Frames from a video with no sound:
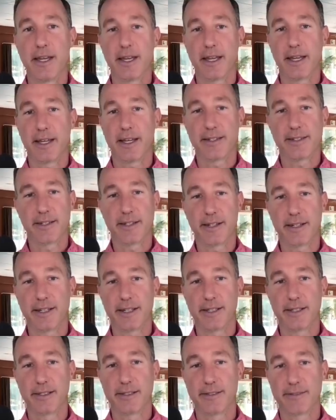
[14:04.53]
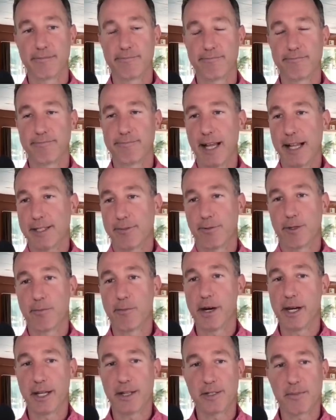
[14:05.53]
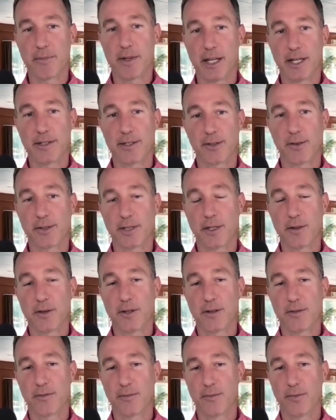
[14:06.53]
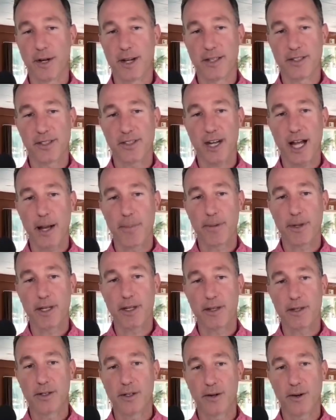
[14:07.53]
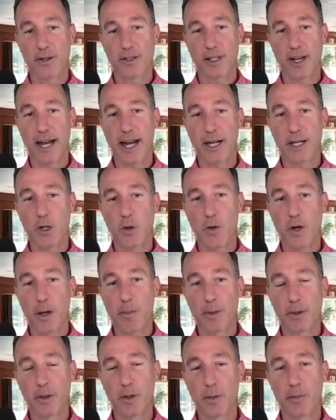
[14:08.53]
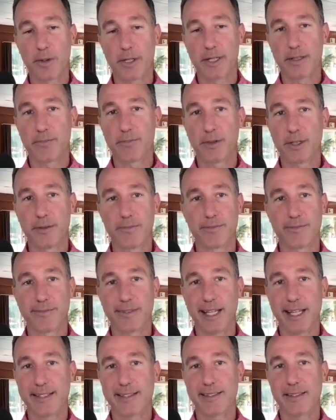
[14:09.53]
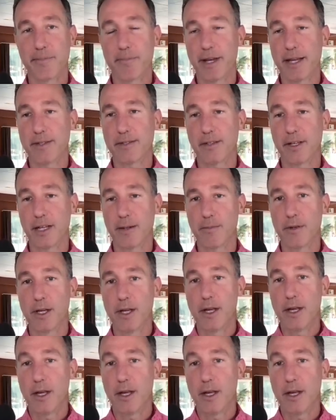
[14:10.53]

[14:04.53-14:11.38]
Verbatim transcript: And uh, that's when money is made. So it's either when it's choppy or it's kind of going up a little bit, but that's the best time.